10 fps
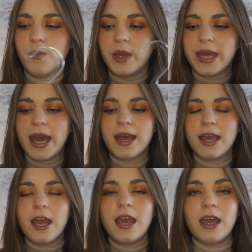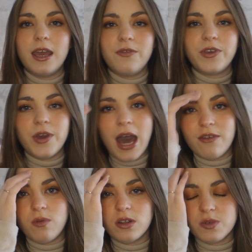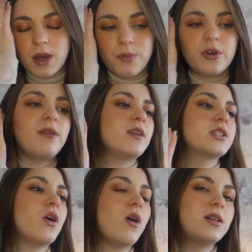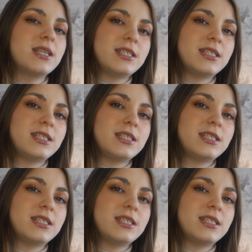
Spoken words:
But yeah, if you have watched my previous hauls,